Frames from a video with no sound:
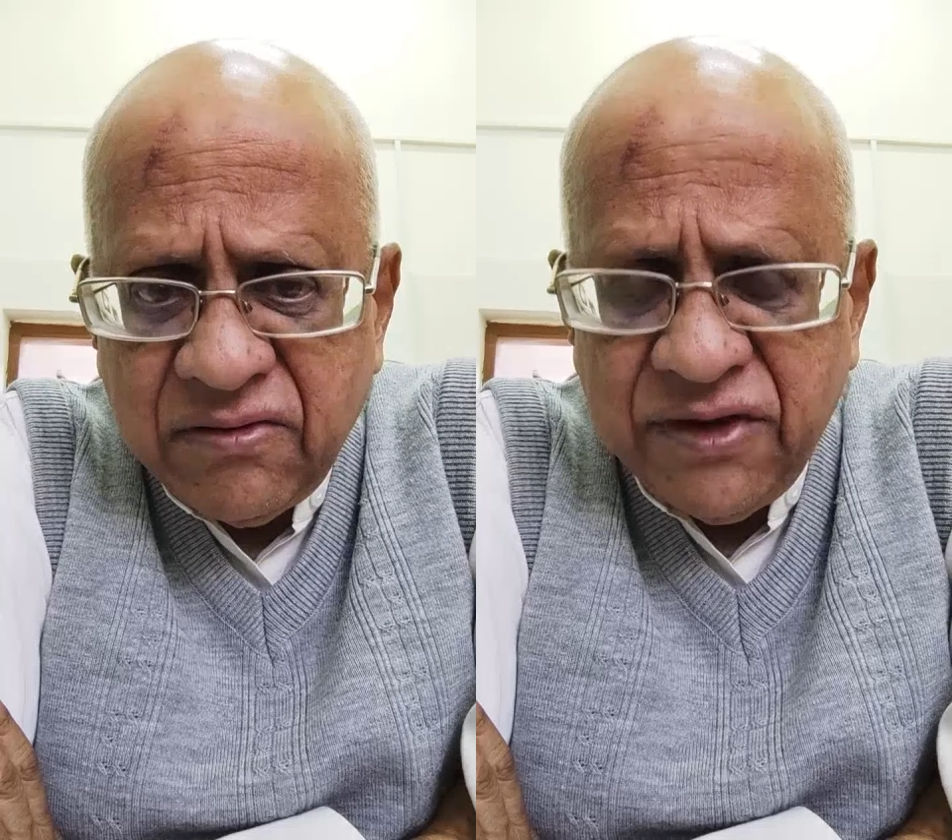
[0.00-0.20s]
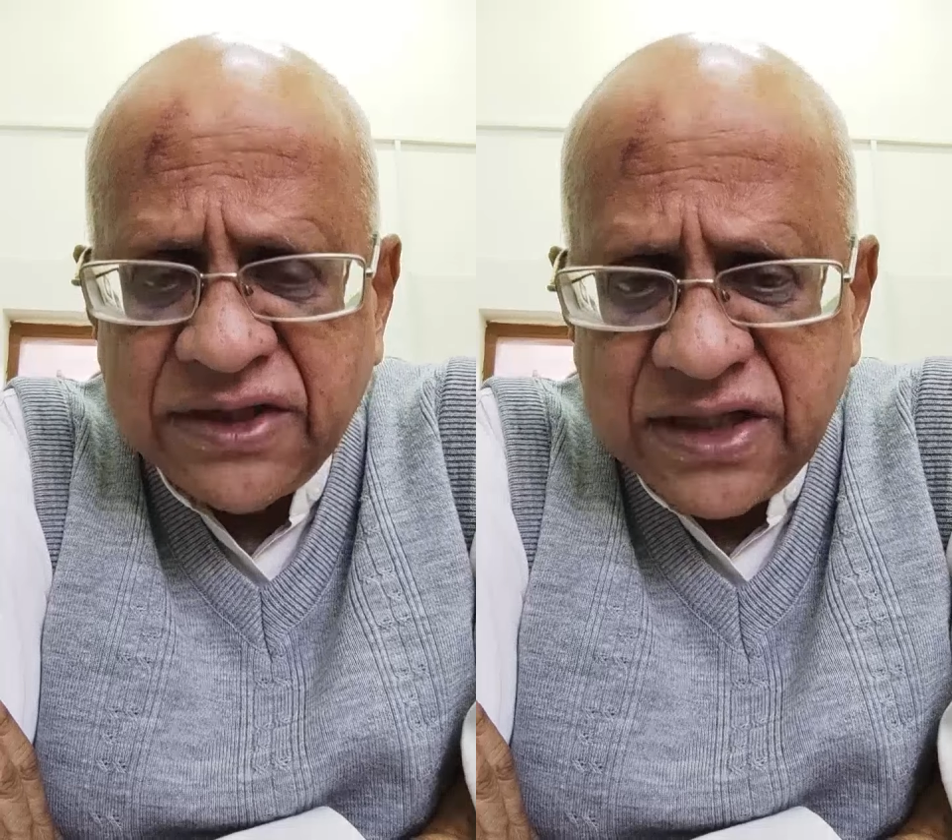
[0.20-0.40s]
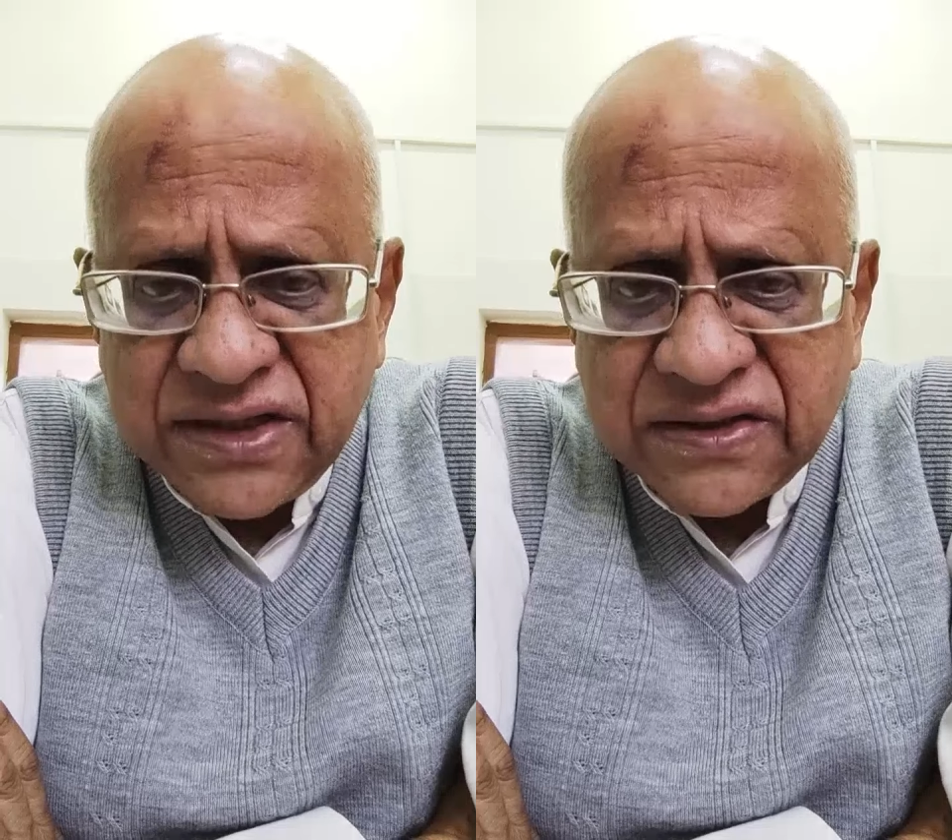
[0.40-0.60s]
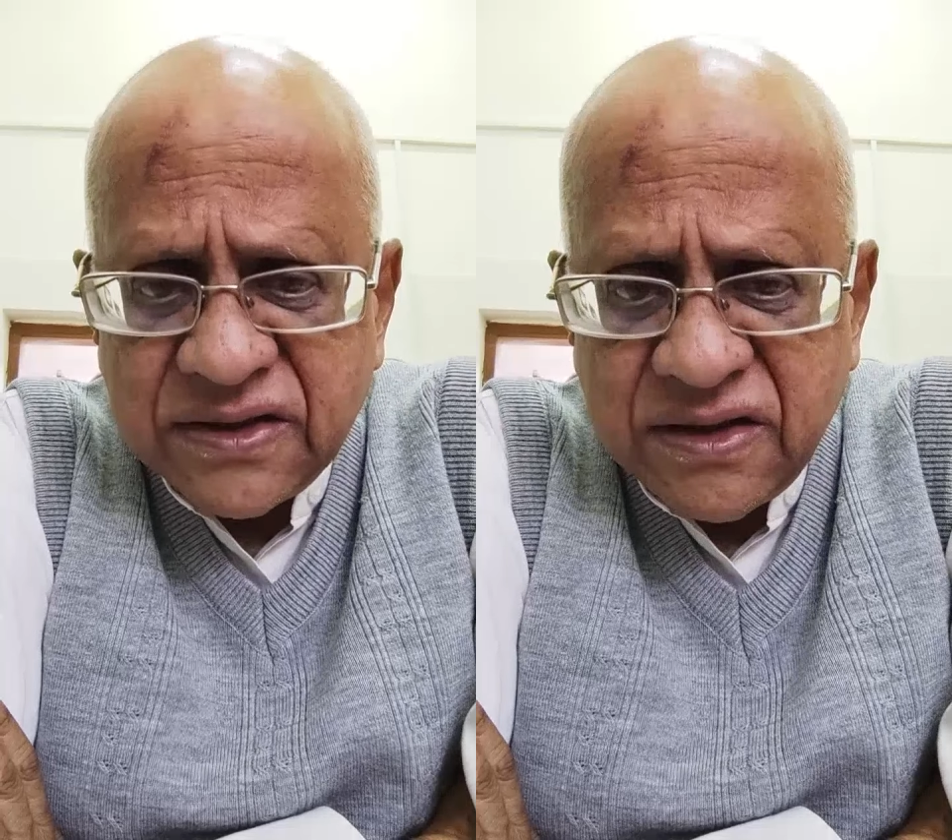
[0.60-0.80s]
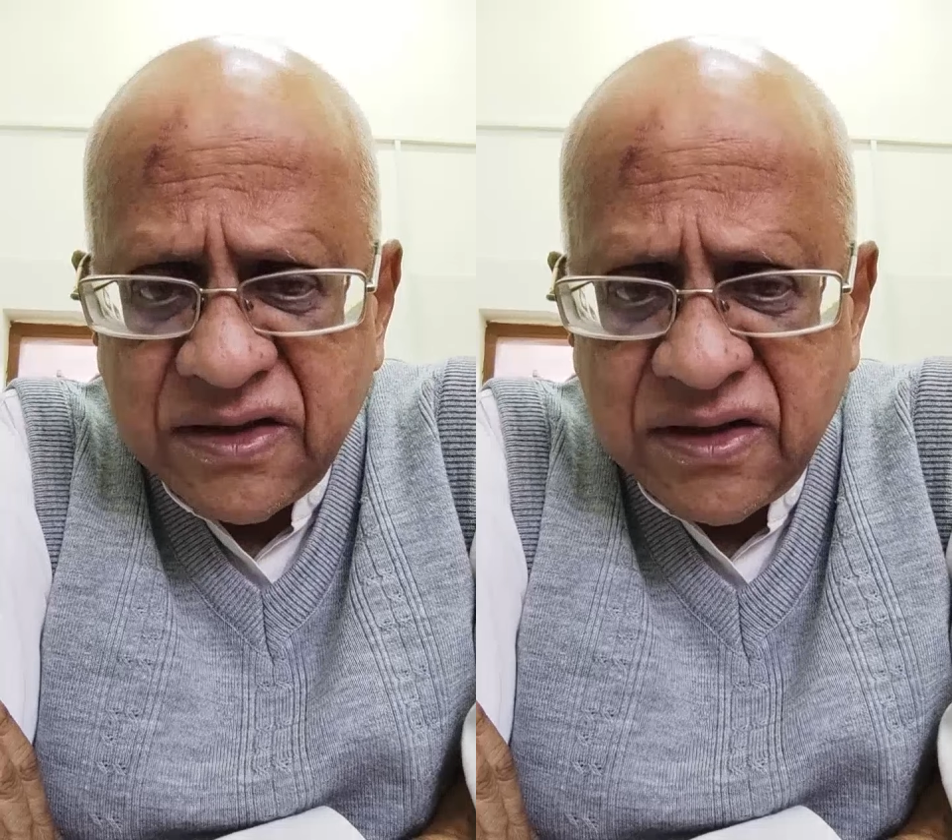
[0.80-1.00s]
features
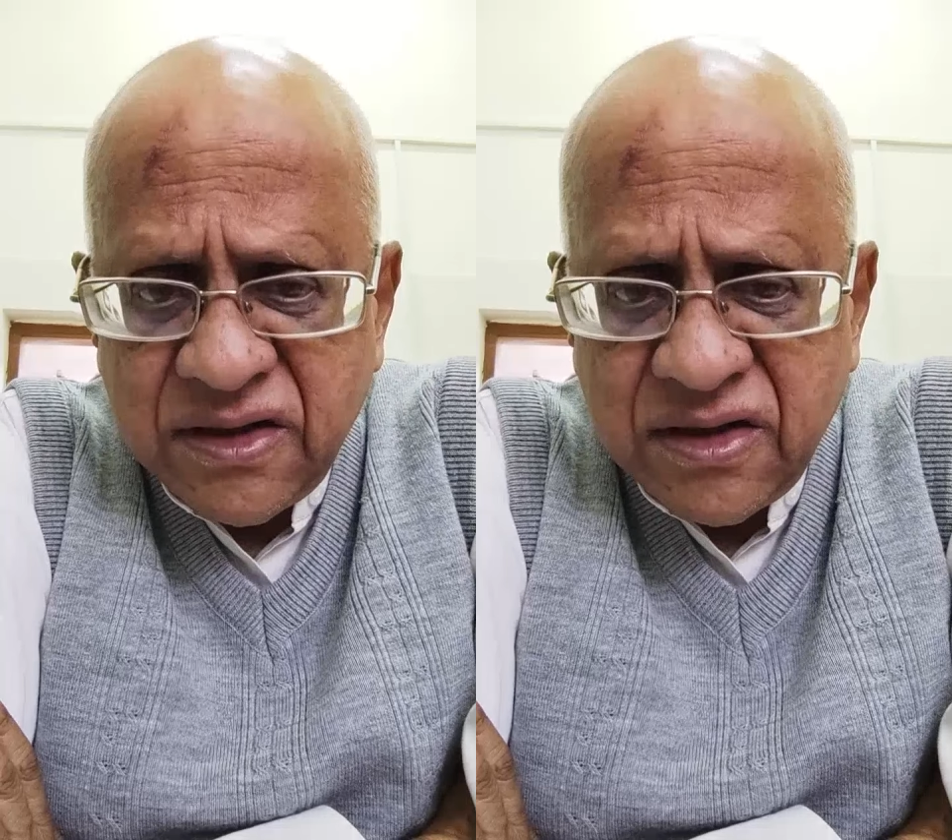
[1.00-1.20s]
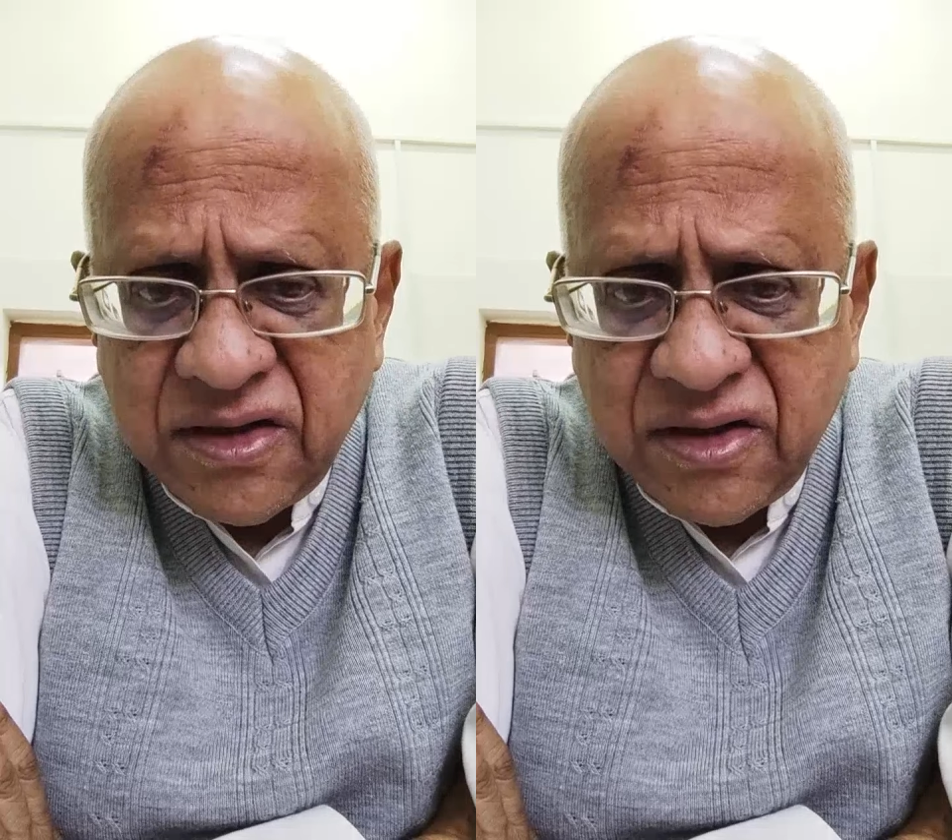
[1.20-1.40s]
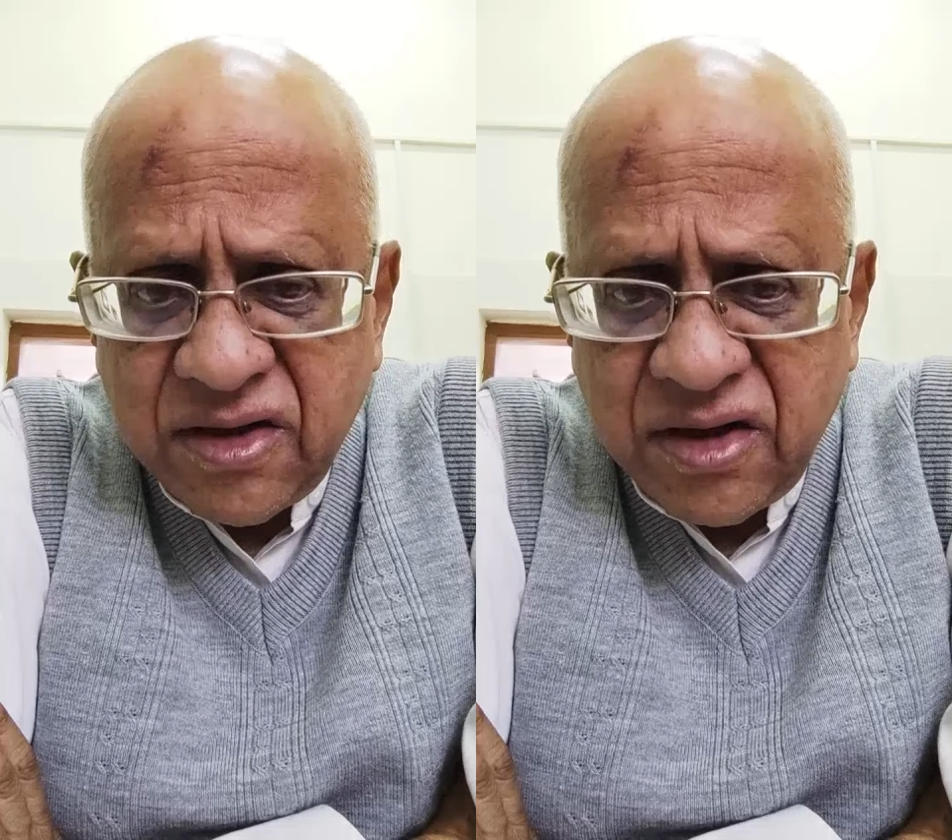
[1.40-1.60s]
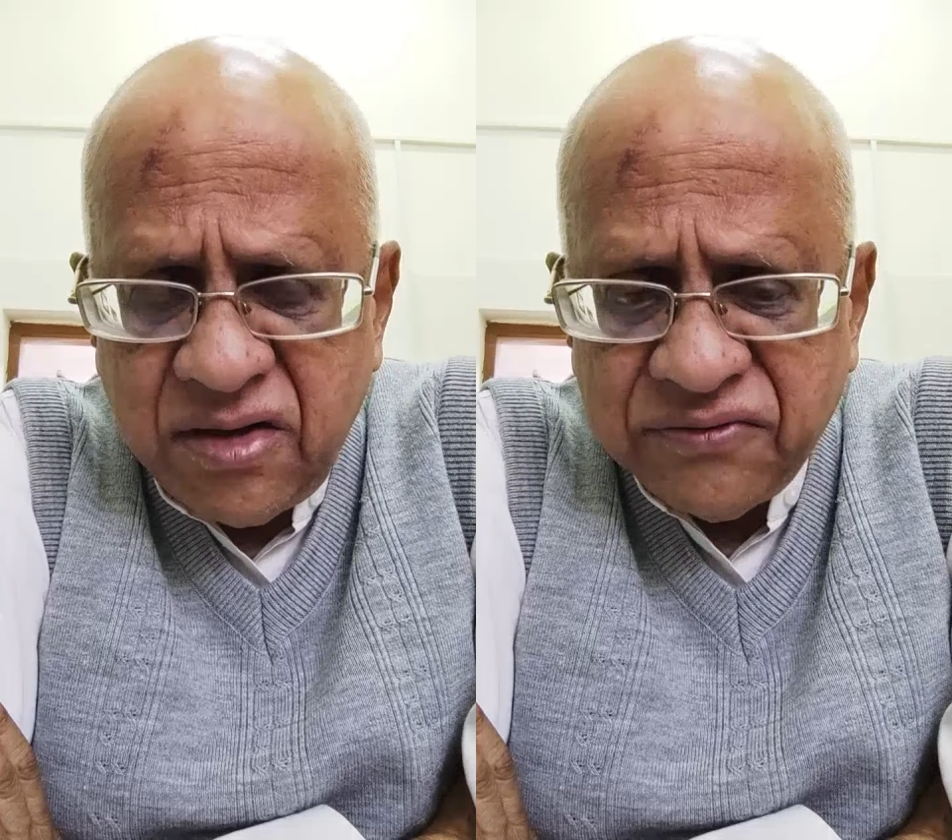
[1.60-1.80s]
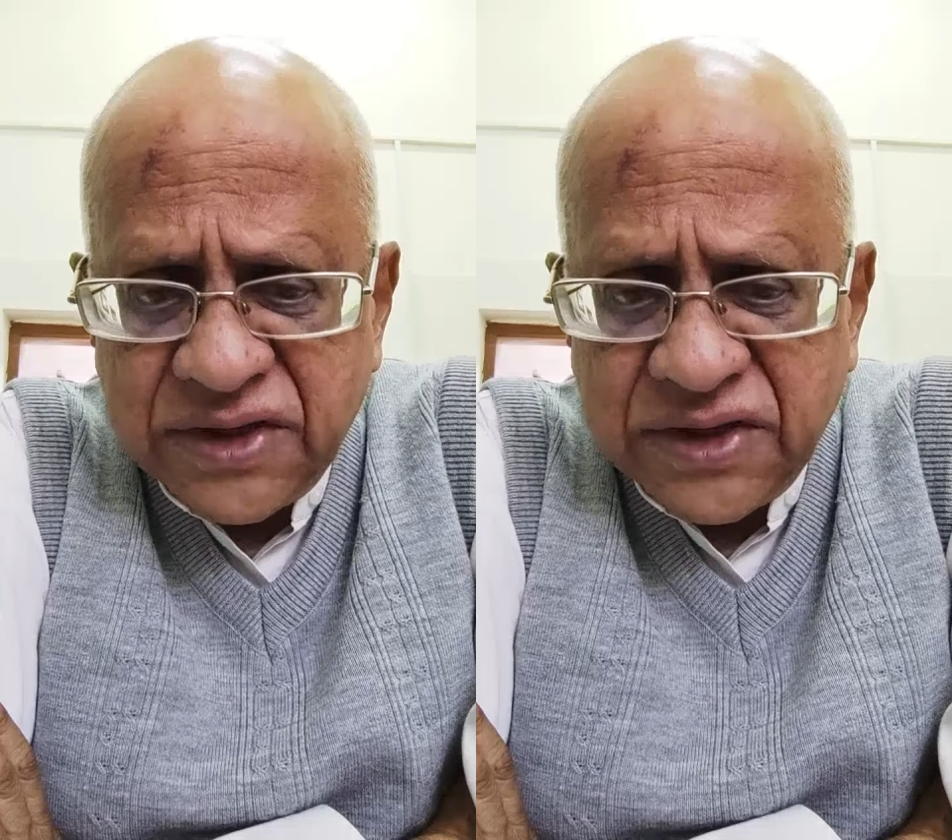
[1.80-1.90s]
of